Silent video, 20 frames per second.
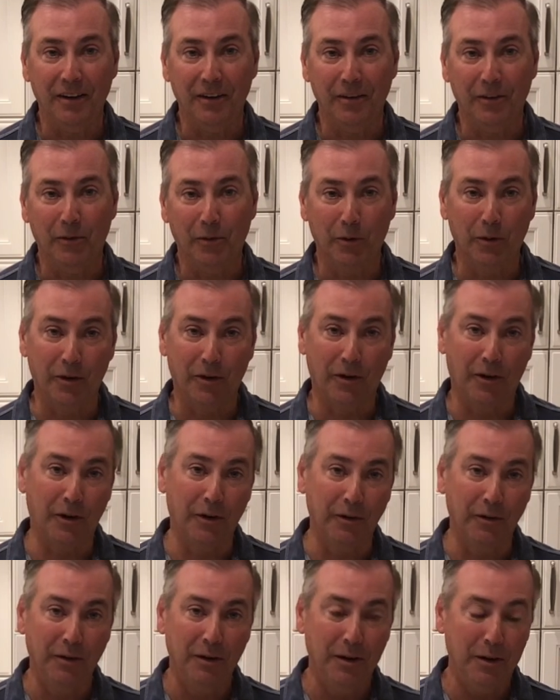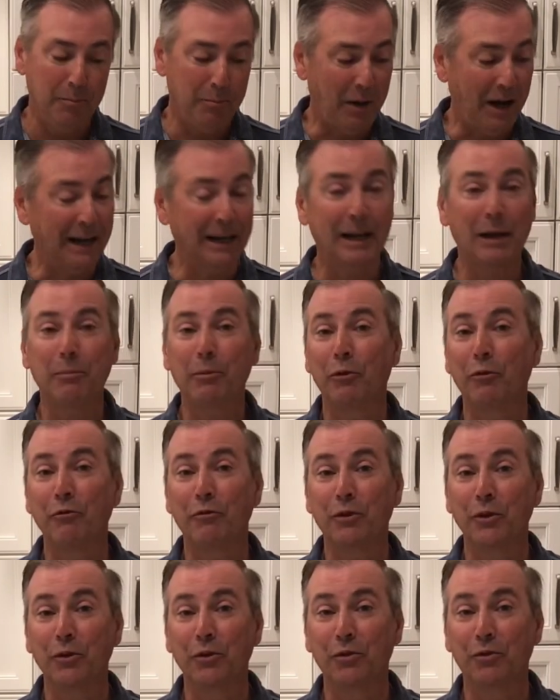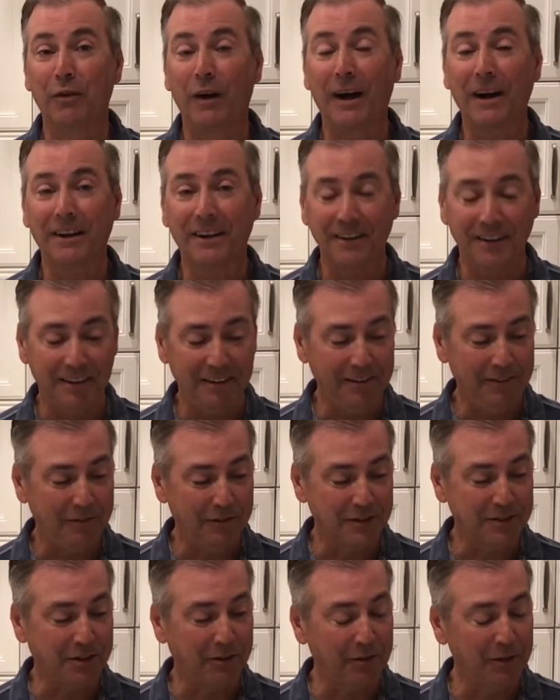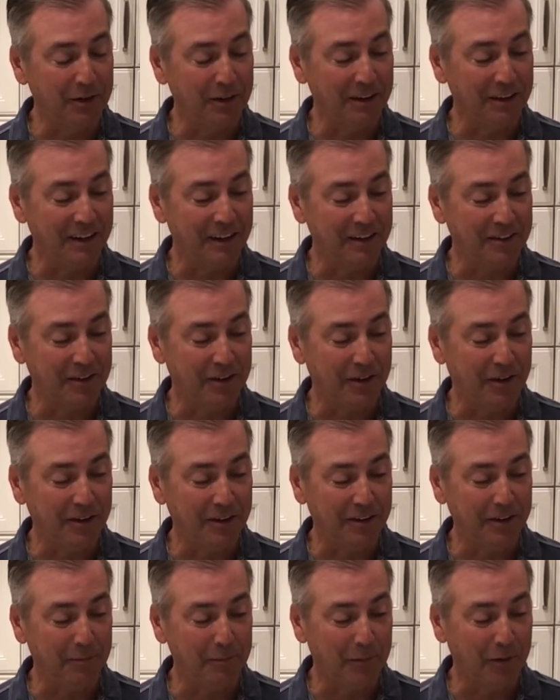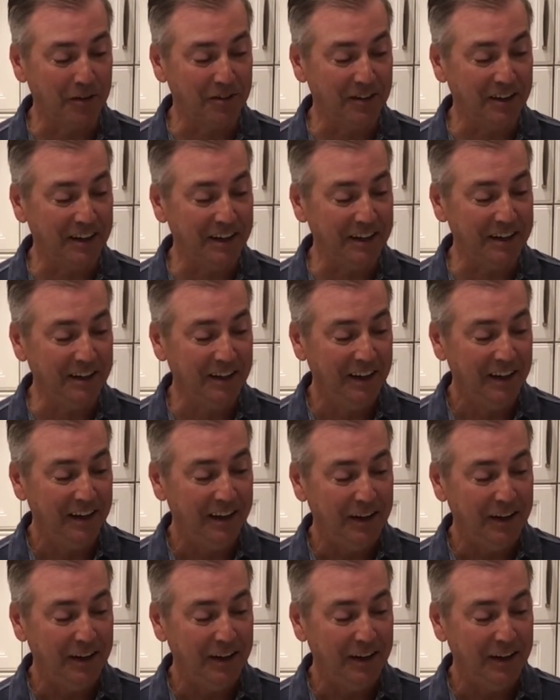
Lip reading: or our pineapple infused vodka, whichever you like to call it, martini,